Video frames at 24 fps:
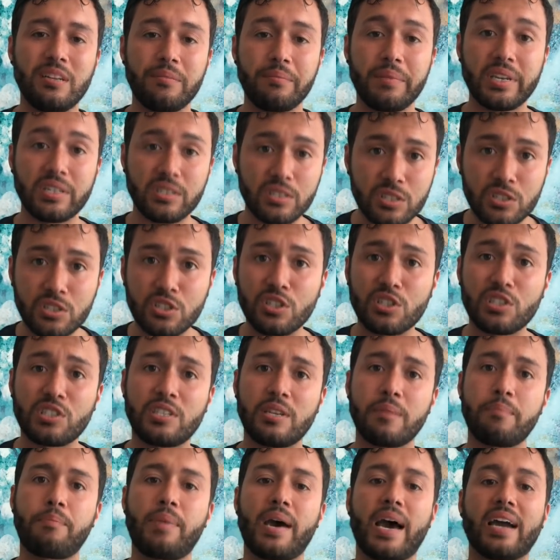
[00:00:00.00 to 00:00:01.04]
and makes us just
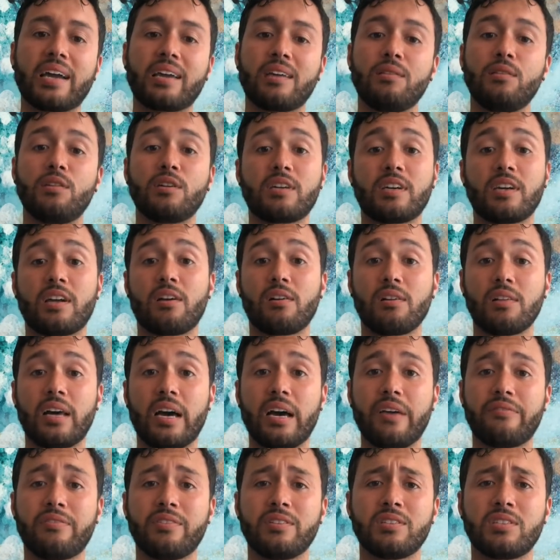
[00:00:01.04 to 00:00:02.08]
sit back and look at our
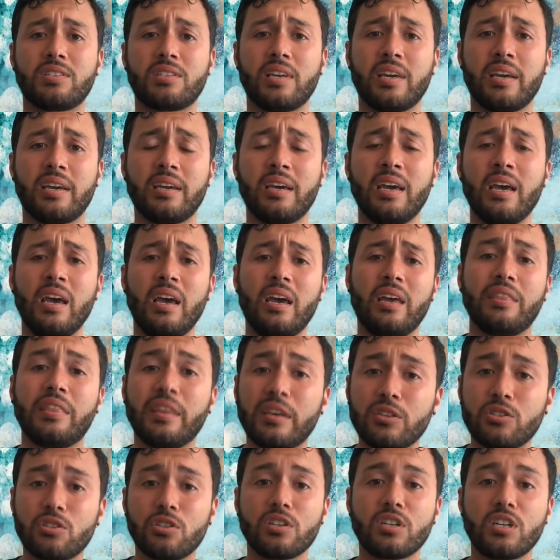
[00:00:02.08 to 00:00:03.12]
life and say
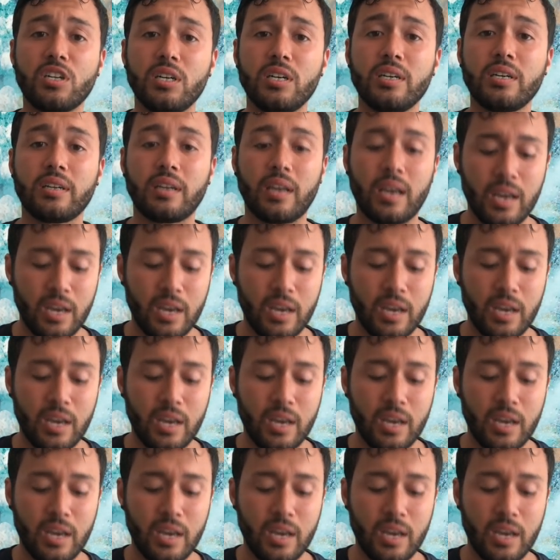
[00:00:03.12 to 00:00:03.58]
things are good.